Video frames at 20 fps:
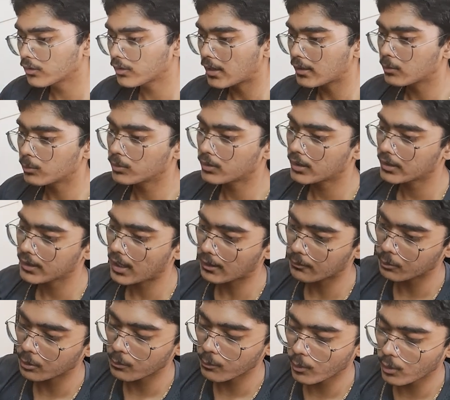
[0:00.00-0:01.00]
I don't think that
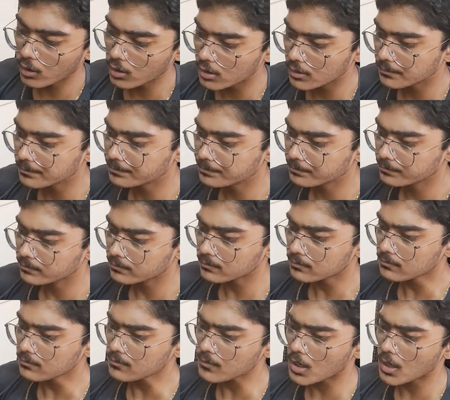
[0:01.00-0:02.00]
would work.
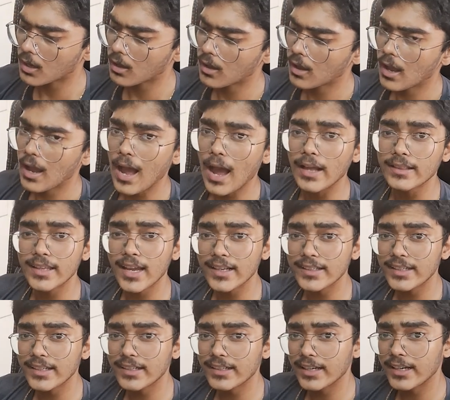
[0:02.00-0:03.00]
I think I
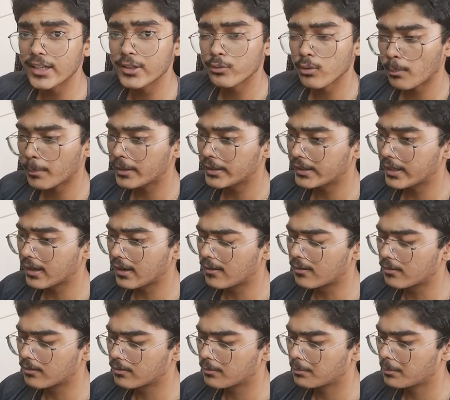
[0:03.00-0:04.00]
need leads from India,
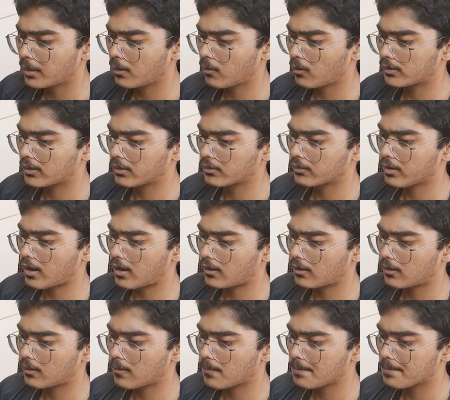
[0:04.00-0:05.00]
being honest, and
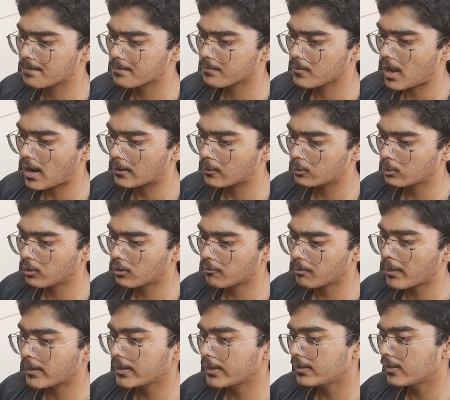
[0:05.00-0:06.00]
I don't know if my
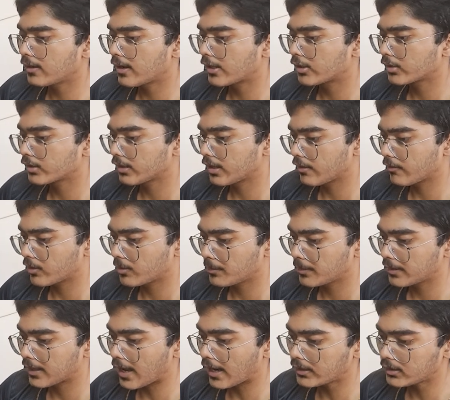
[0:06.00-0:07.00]
dealer has given me
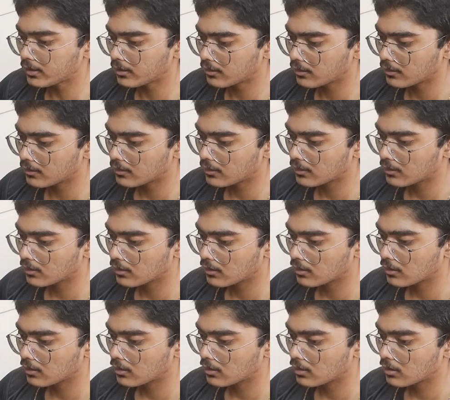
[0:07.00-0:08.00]
that.
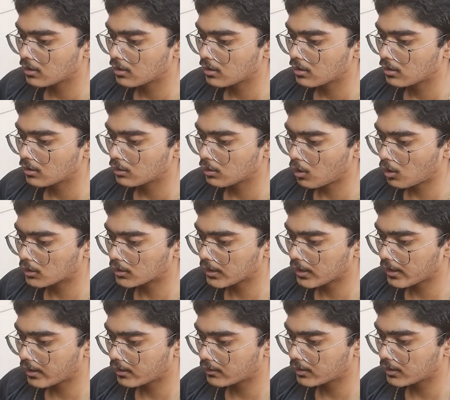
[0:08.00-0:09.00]
Lawn
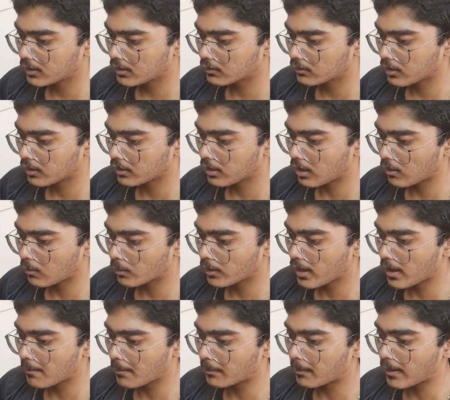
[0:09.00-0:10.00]
care, real estate.
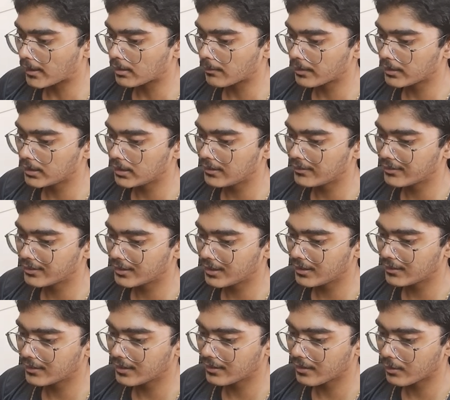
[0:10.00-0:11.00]
Yeah, but by the way, these
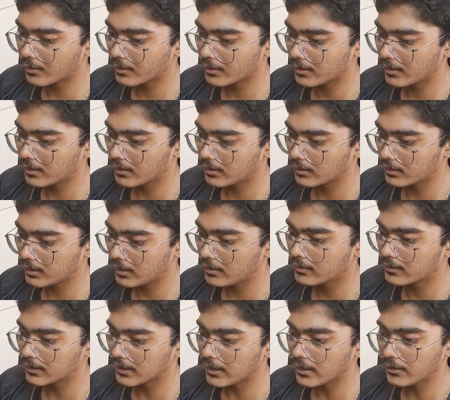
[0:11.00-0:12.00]

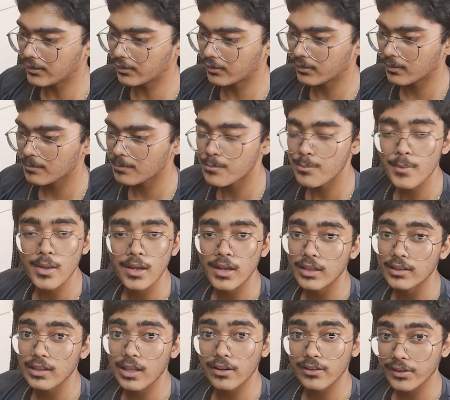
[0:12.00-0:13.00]
leads,
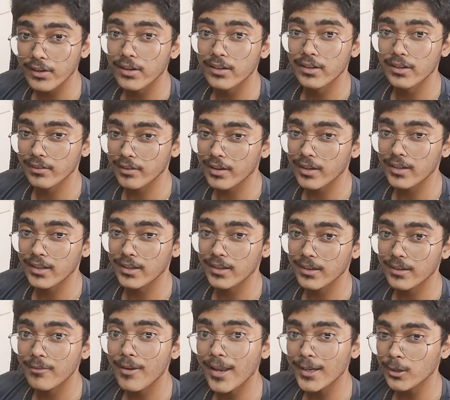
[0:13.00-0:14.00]
they're really
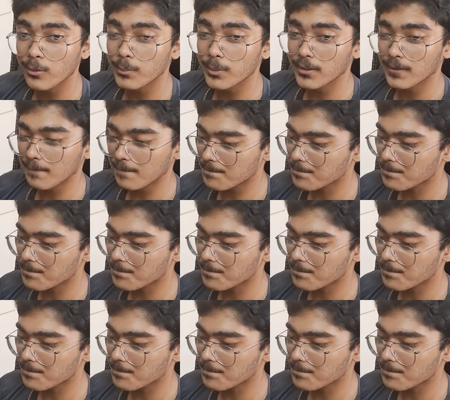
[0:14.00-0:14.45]
valuable.